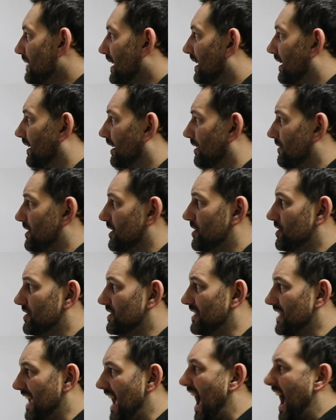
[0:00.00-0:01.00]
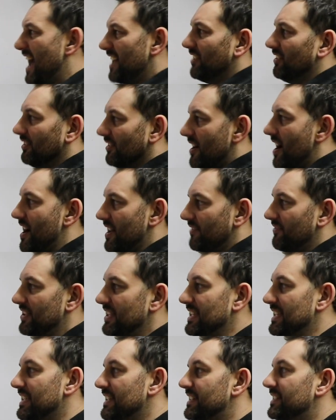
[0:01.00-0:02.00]
They add a lot of
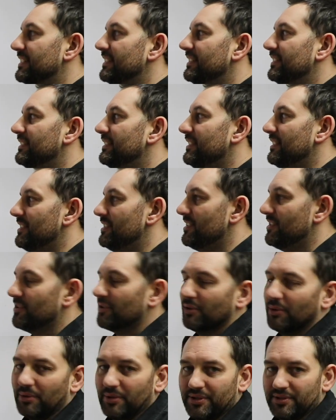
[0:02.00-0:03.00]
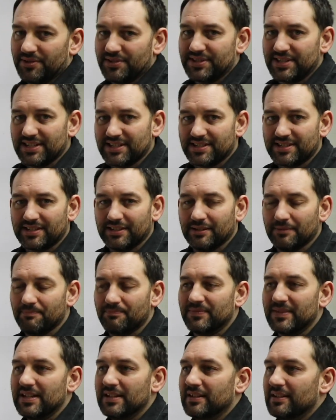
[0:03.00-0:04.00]
heat into your oil
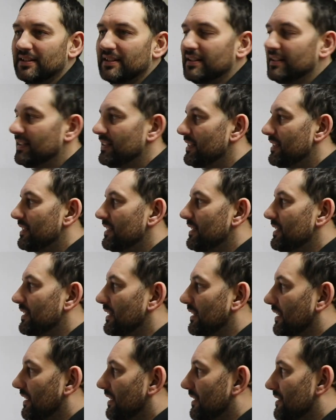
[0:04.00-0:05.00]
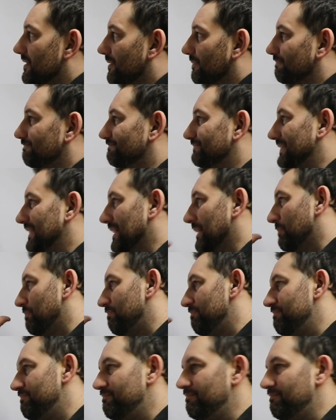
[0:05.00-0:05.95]
system, and the